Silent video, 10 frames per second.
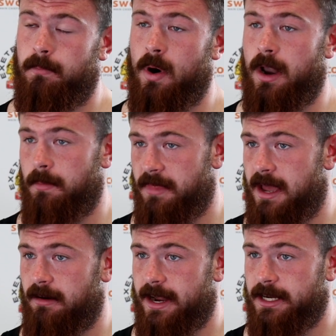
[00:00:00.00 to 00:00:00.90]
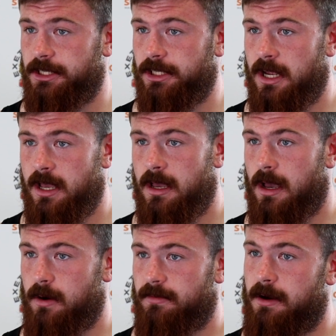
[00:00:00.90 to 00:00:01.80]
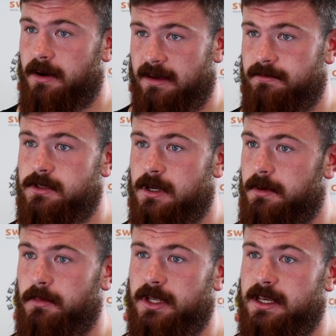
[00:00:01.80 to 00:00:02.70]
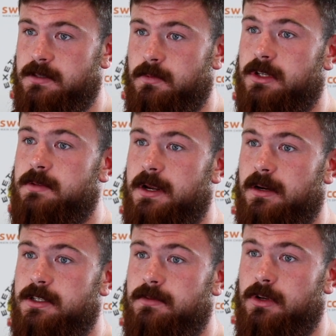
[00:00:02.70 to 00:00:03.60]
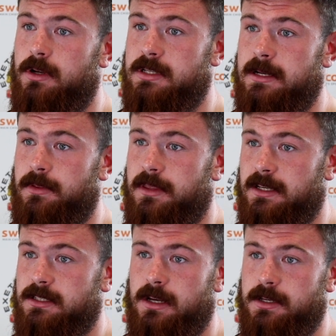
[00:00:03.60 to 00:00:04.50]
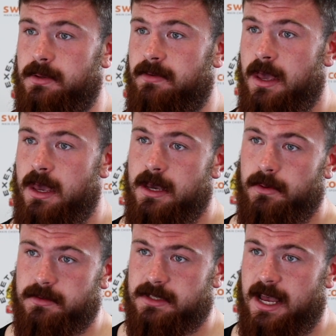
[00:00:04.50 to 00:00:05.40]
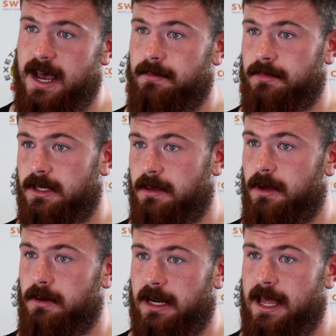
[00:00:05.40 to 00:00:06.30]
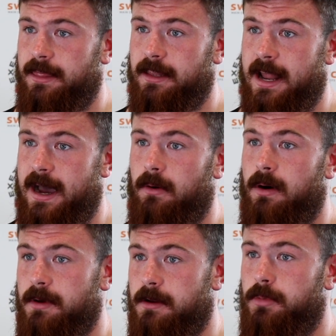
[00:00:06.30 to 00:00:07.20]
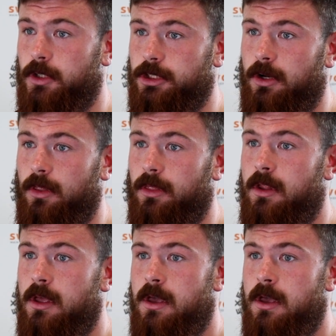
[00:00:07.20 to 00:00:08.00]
when I'm their age, hopefully I would have so many more years, more experience of doing those little things I do with Sam, Gibbo and Glenn, that now I'll be able to push on.